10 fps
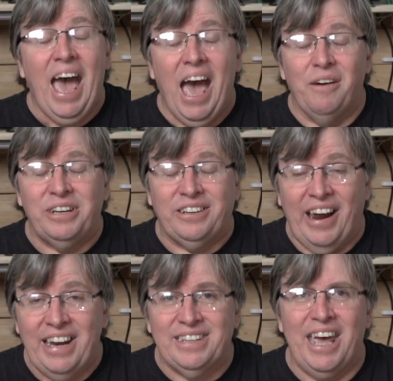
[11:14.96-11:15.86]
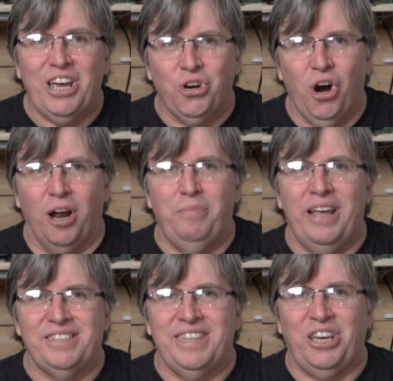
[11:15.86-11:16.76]
Have a great day. God
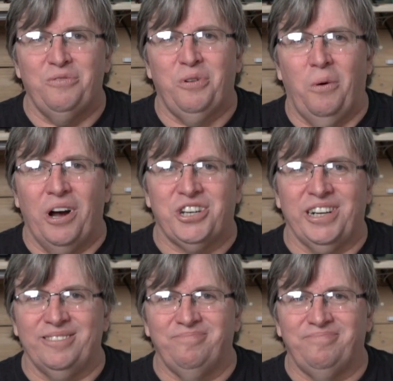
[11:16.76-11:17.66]
bless. Thank you for watching.